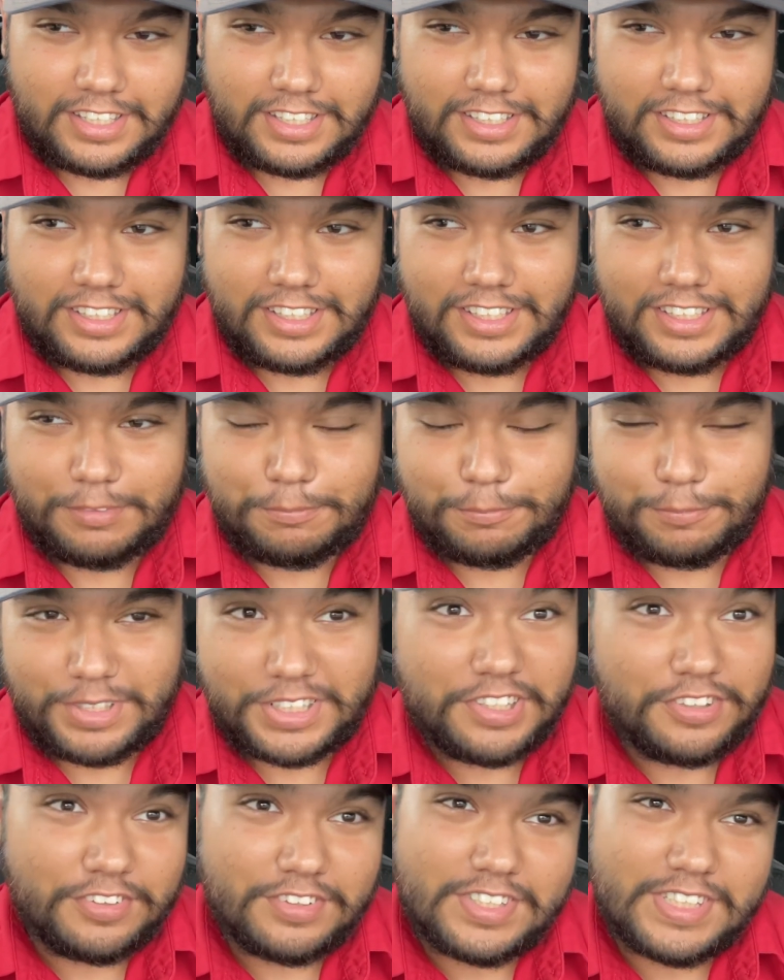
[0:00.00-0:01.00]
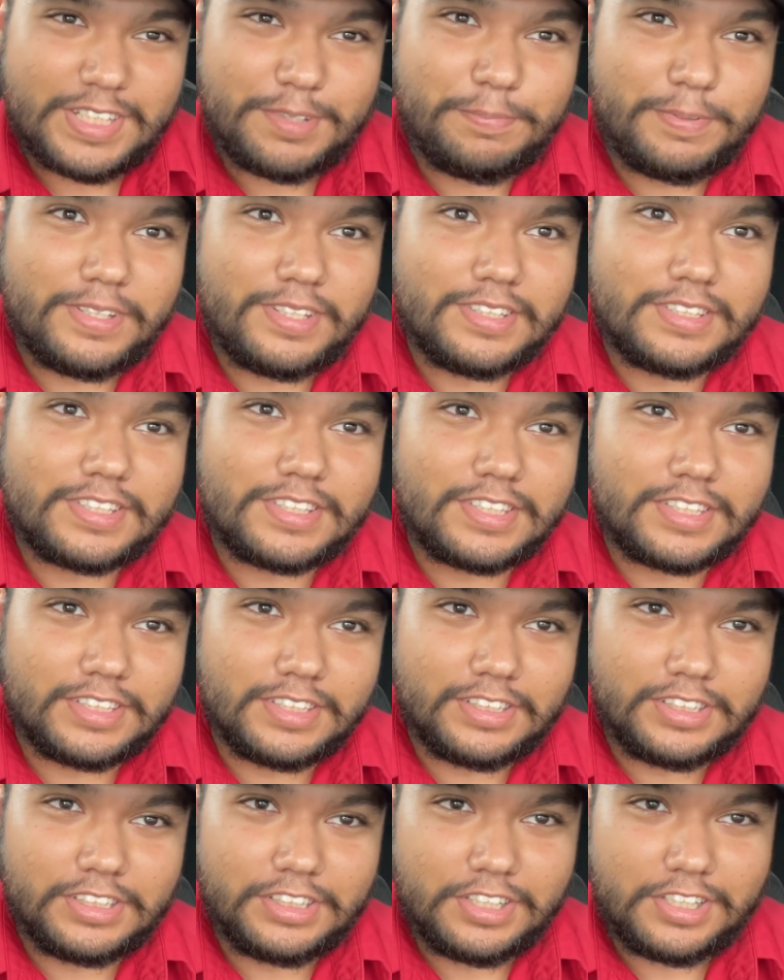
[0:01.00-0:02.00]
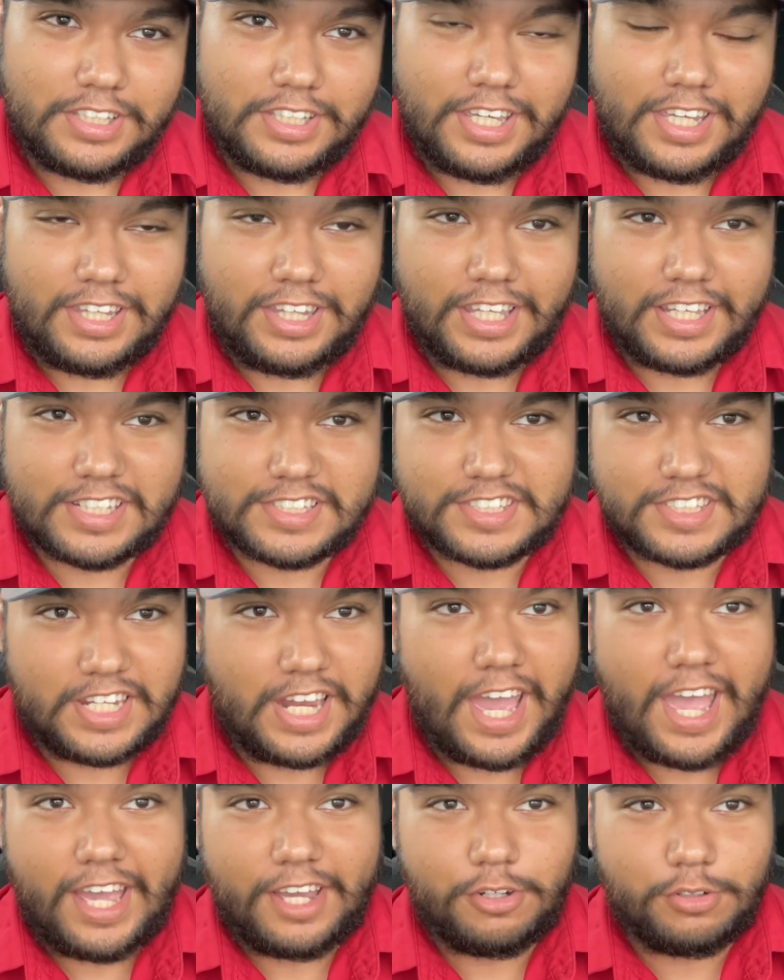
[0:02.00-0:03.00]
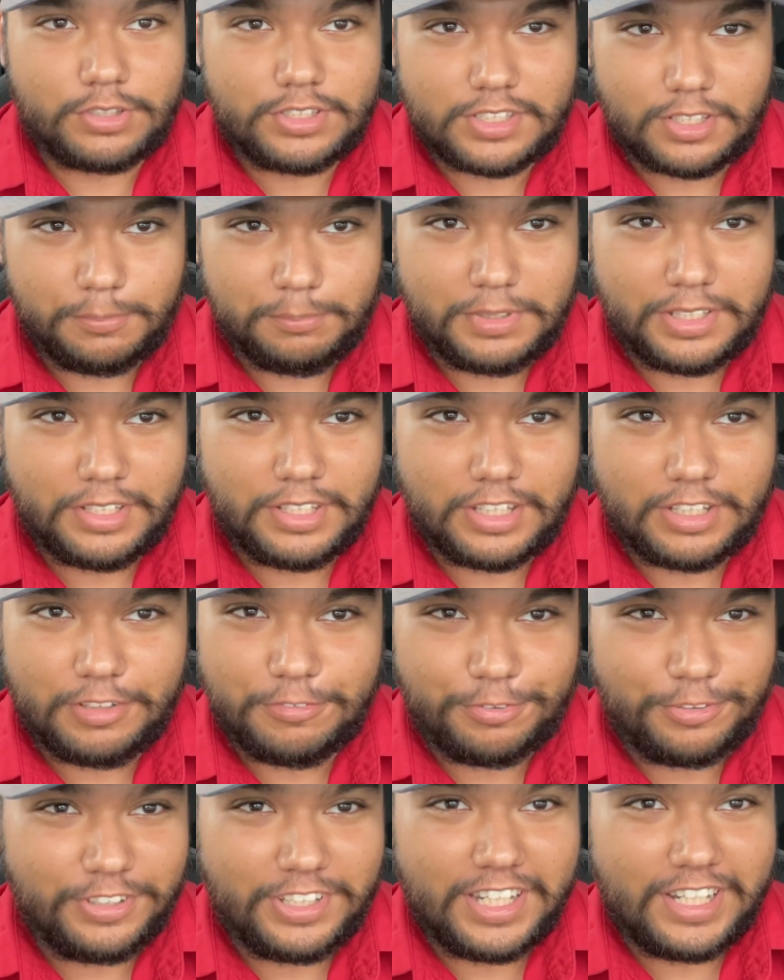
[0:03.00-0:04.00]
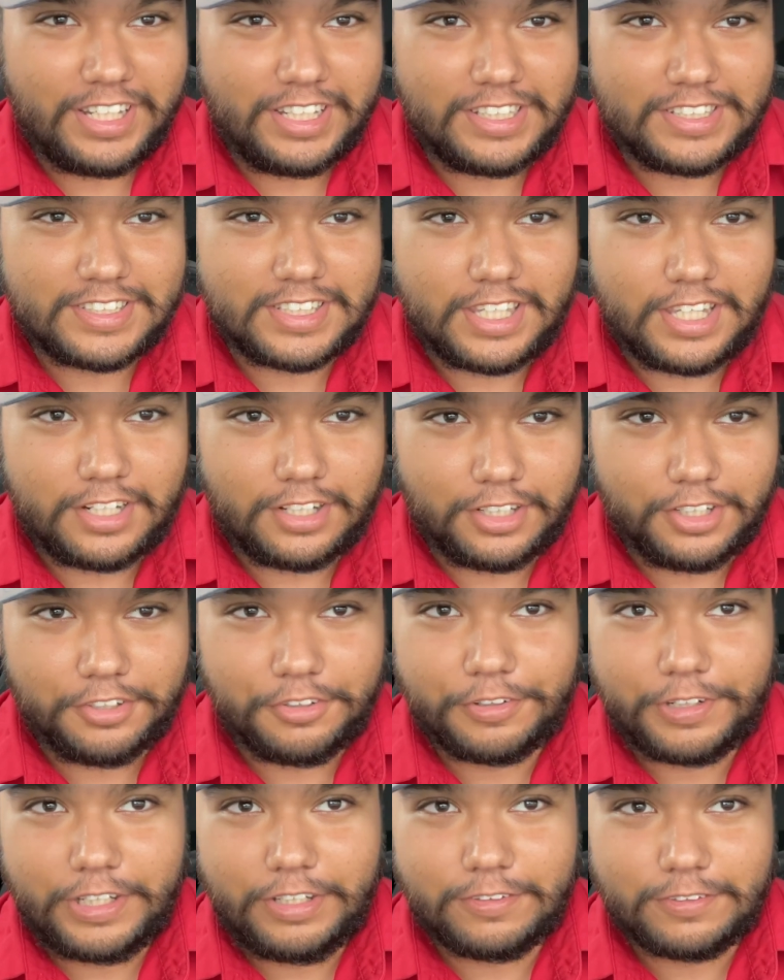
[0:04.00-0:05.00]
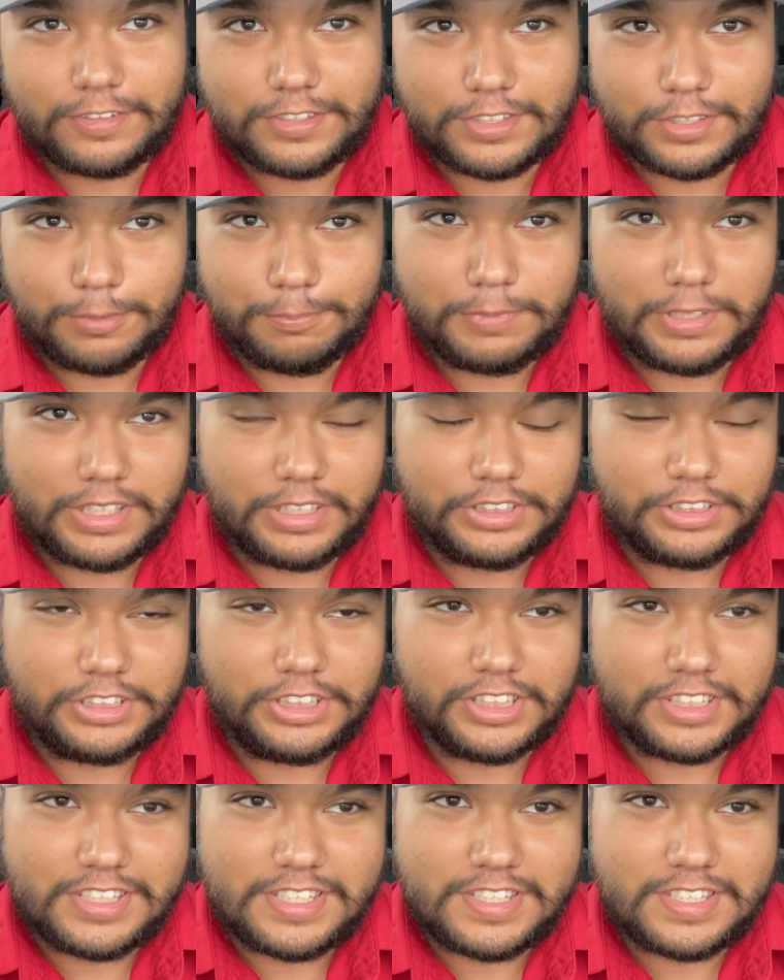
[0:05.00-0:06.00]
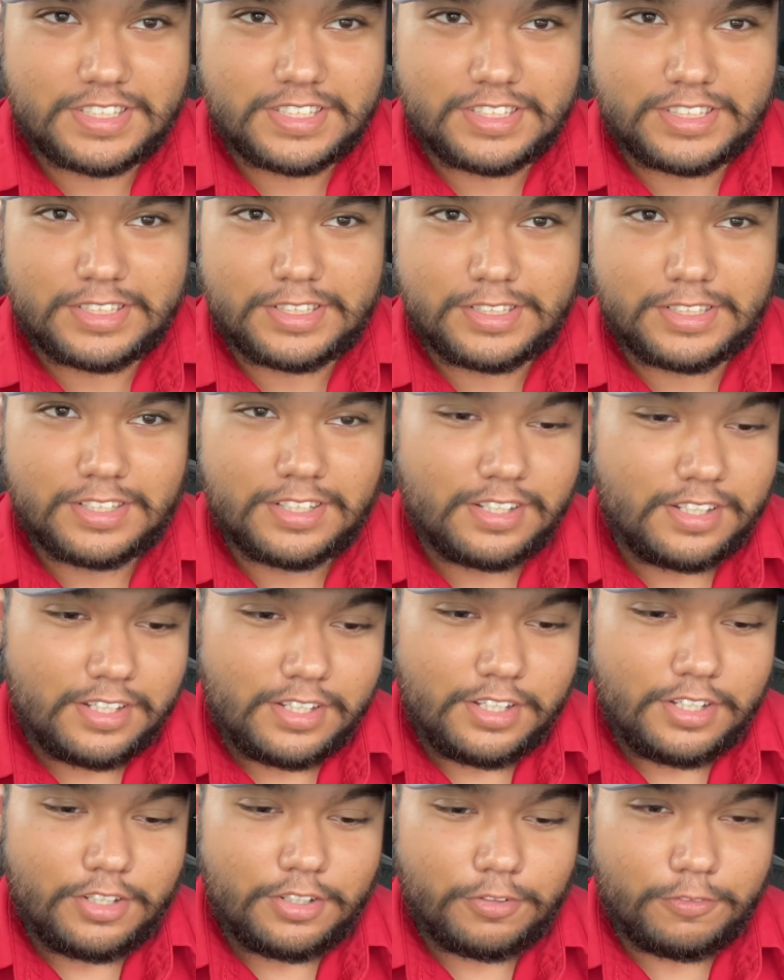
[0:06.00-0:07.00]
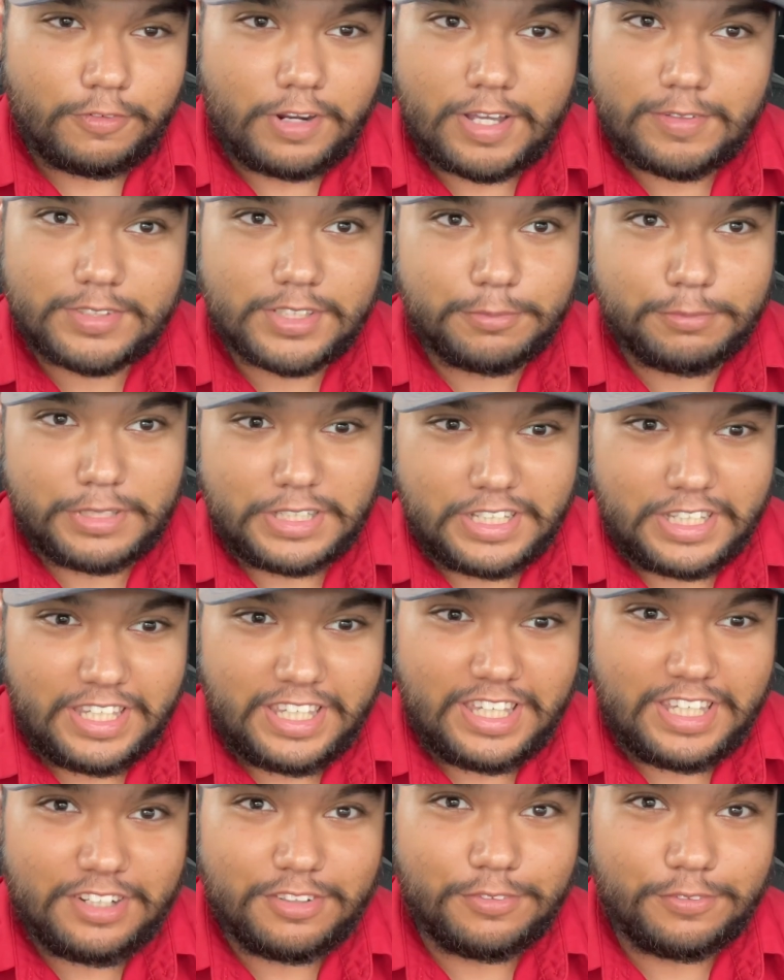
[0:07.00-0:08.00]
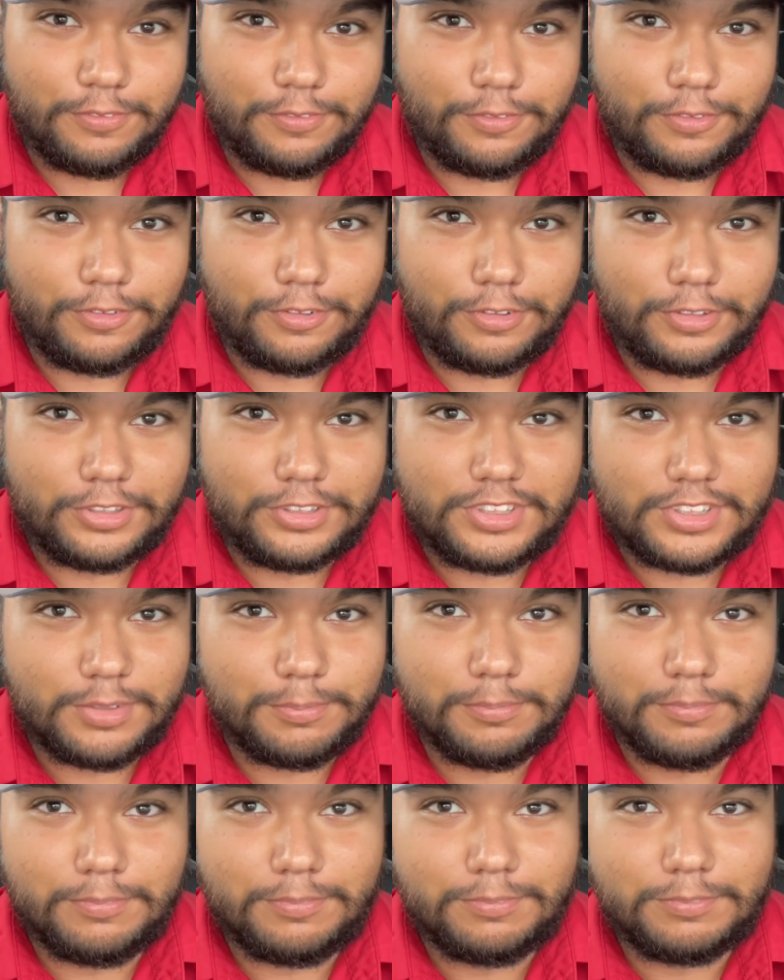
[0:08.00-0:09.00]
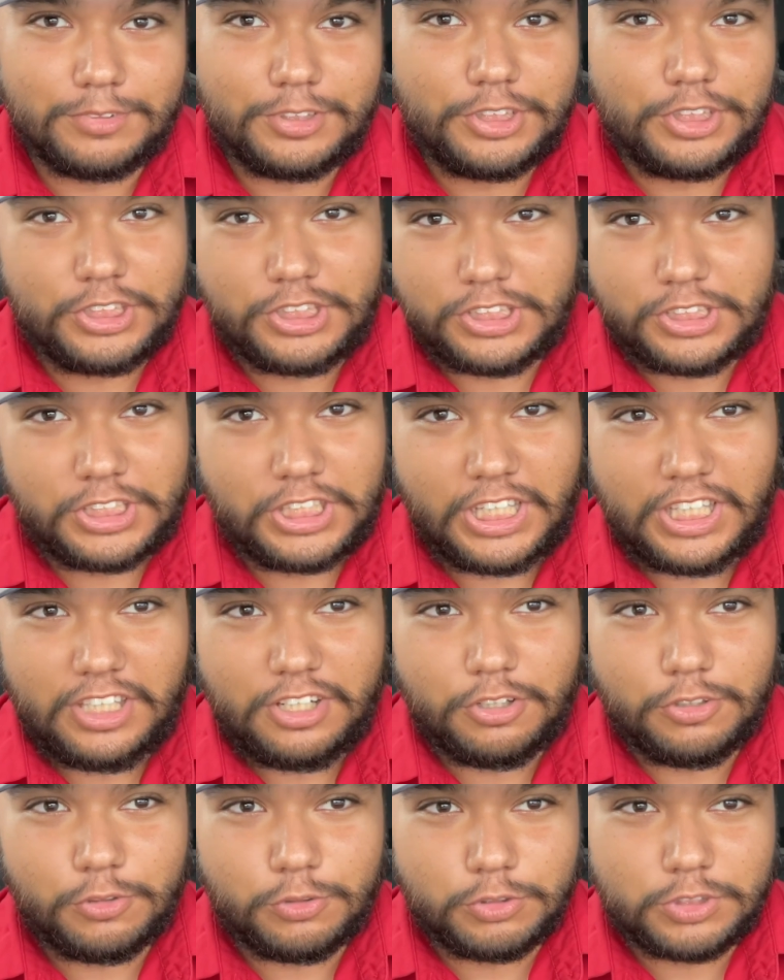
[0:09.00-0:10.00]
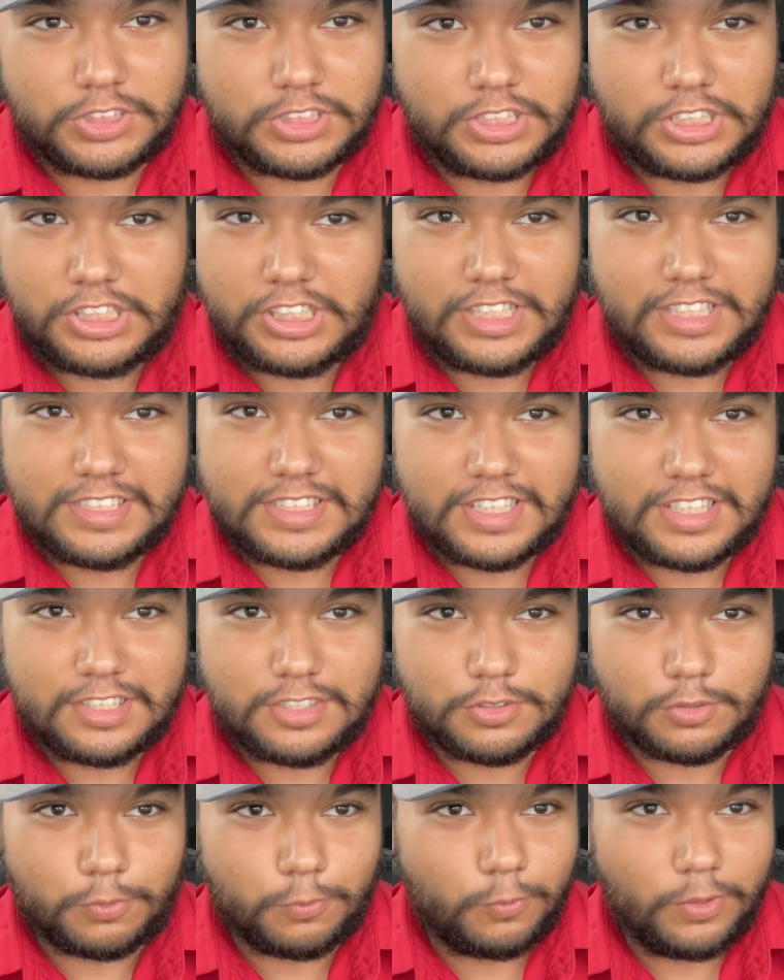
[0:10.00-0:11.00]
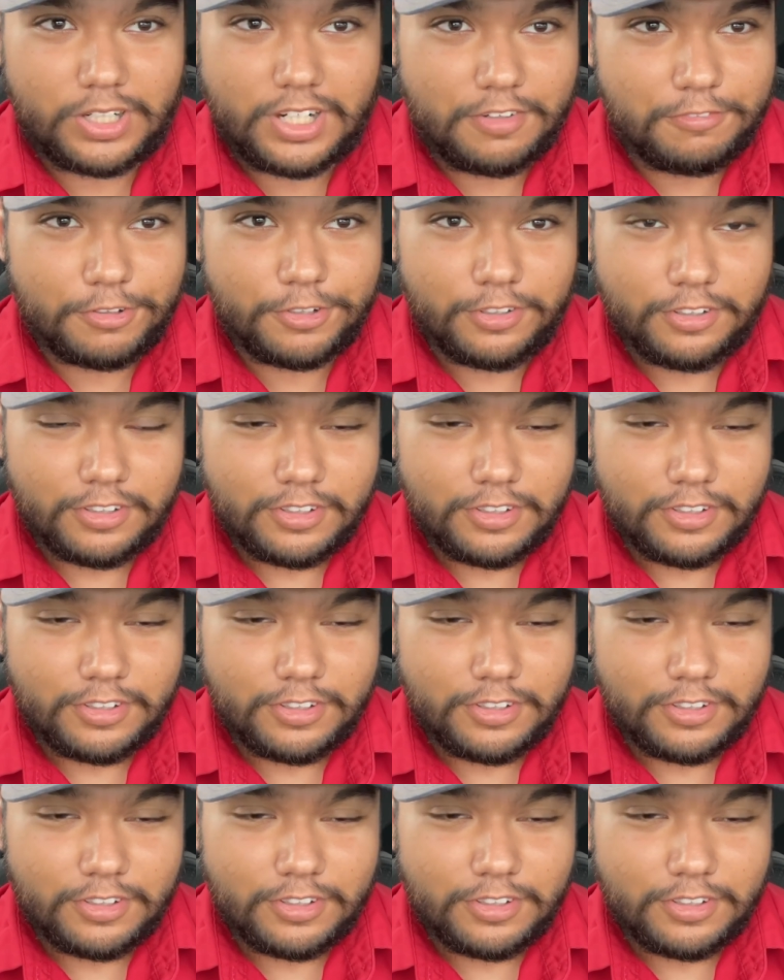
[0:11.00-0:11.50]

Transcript: my other tip is get like a snack or something. If you guys get hungry or something, just grab something to eat, or some Cheetos, Cheez-Its, or whatever,